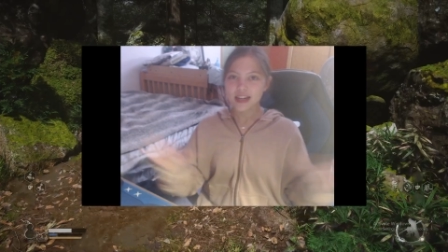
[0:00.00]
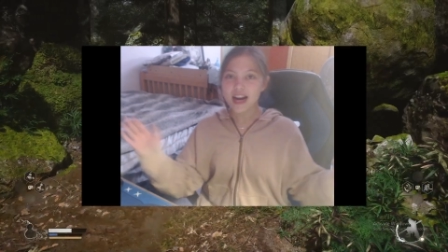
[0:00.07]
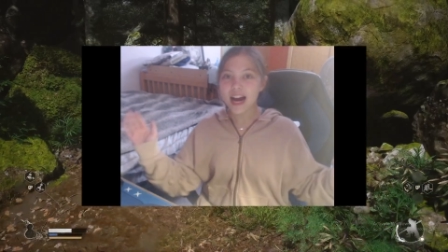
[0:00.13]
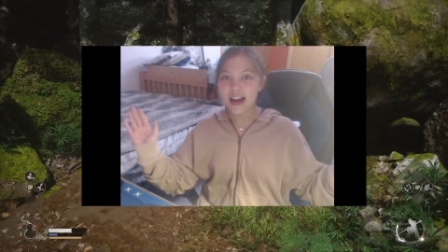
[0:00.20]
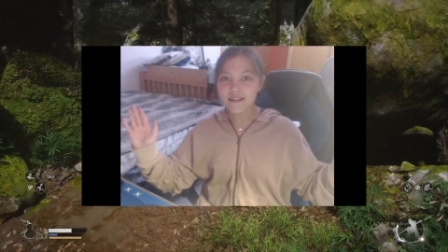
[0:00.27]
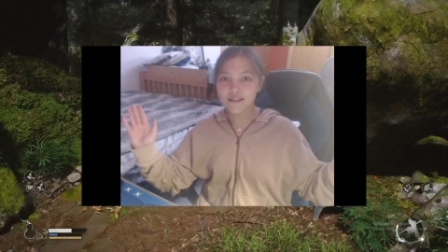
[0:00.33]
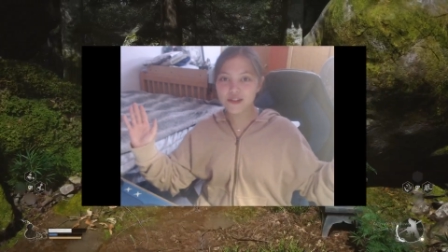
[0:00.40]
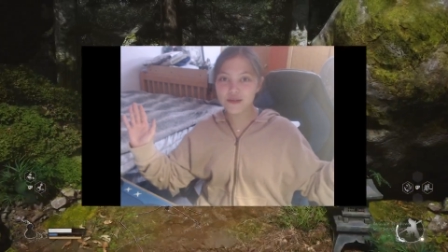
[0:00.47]
Hi
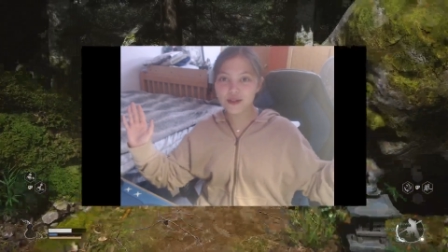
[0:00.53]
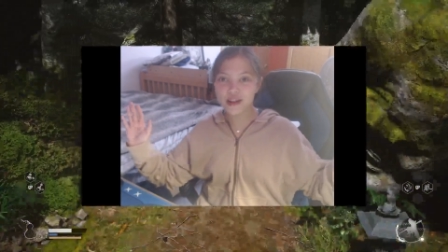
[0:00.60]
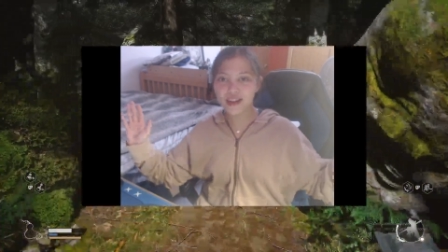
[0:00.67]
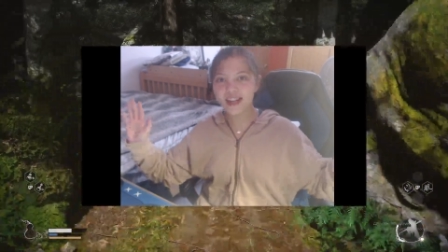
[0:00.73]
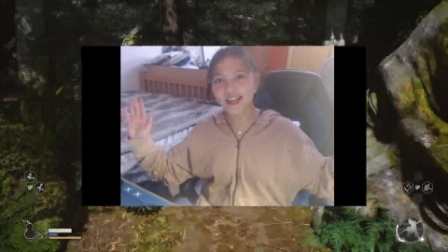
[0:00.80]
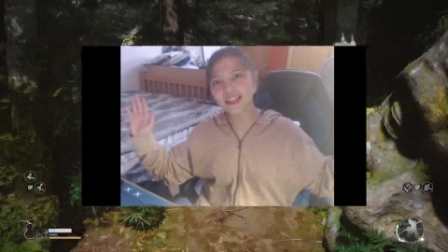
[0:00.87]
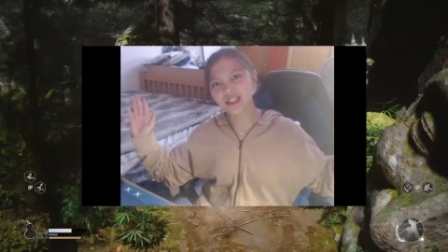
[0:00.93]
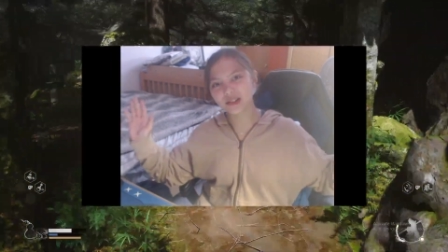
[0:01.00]
everyone,
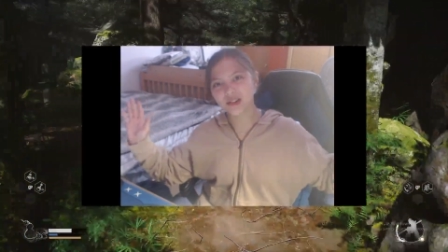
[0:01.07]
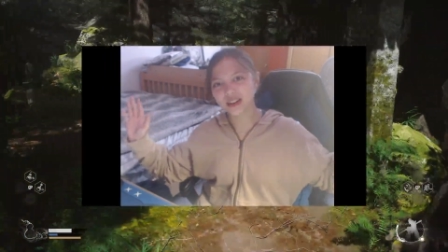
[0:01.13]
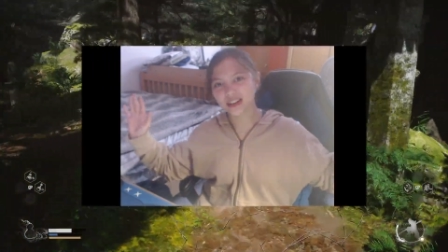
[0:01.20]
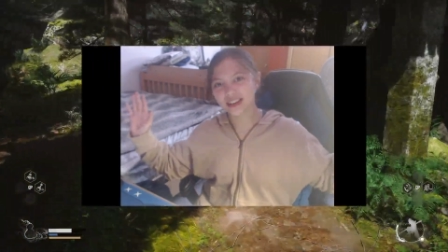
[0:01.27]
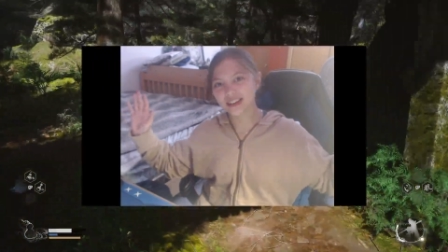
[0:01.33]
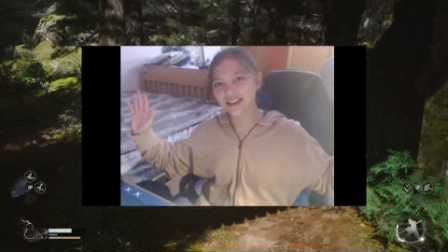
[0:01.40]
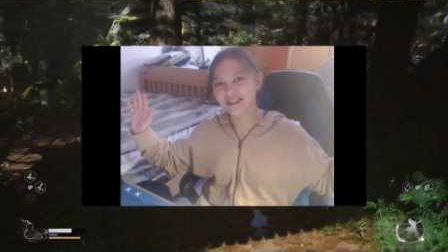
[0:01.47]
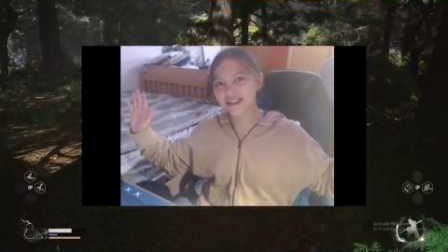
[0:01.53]
it's
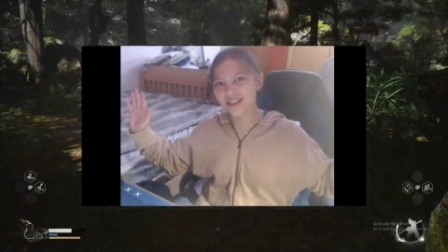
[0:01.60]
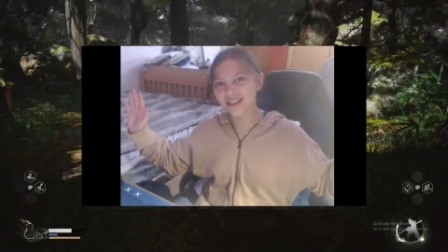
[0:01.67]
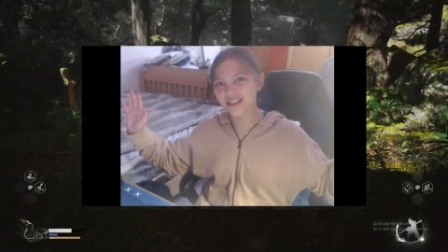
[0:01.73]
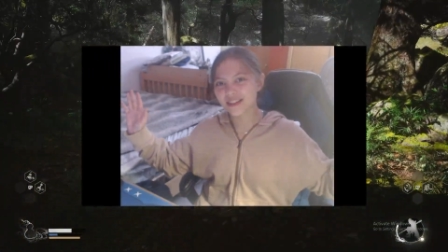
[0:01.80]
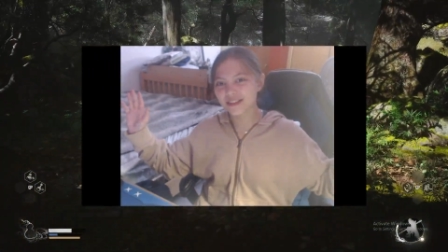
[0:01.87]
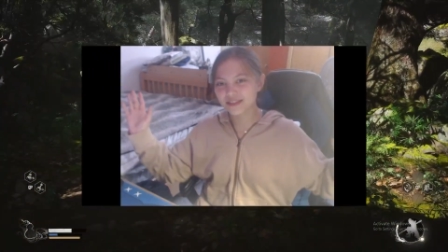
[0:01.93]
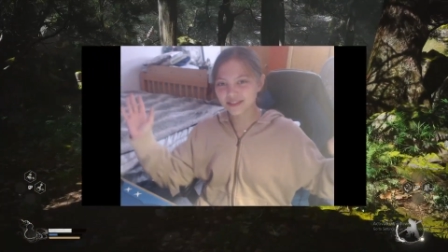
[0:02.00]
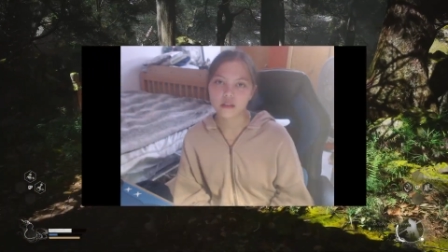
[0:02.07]
CorkillWolf.